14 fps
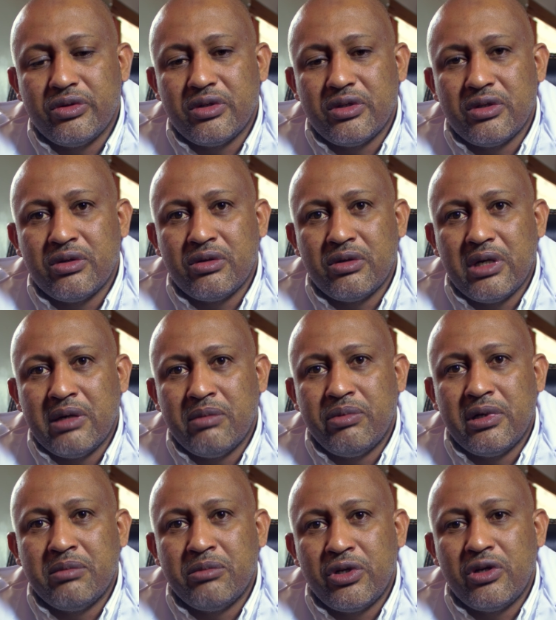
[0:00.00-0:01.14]
So a
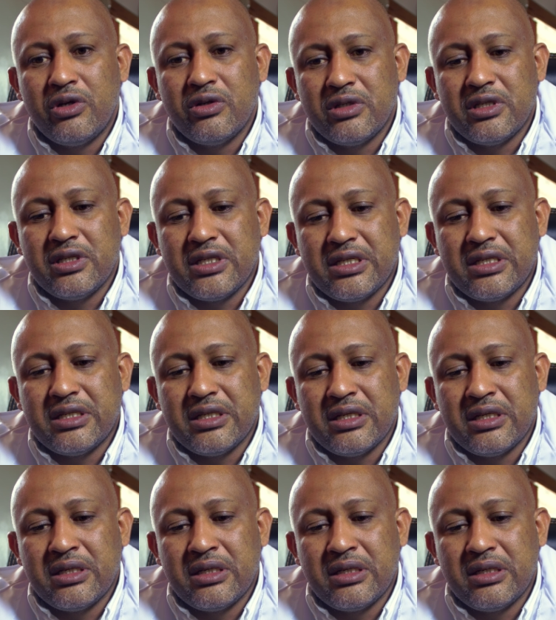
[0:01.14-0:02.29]
pulmonologist
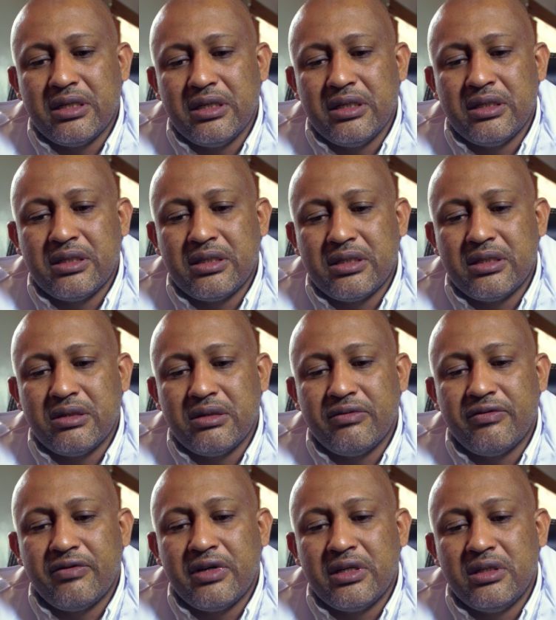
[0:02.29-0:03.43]
is
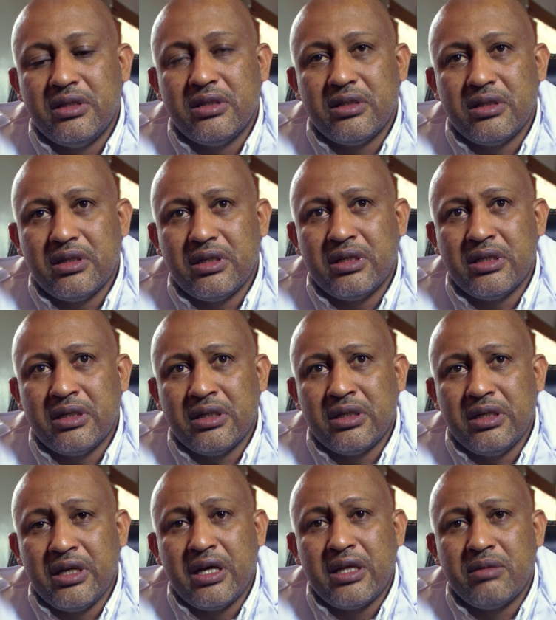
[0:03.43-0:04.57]
referred
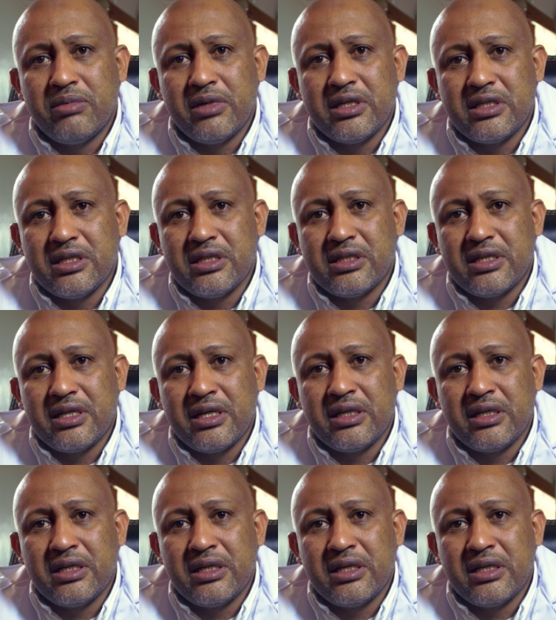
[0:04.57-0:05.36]
in other places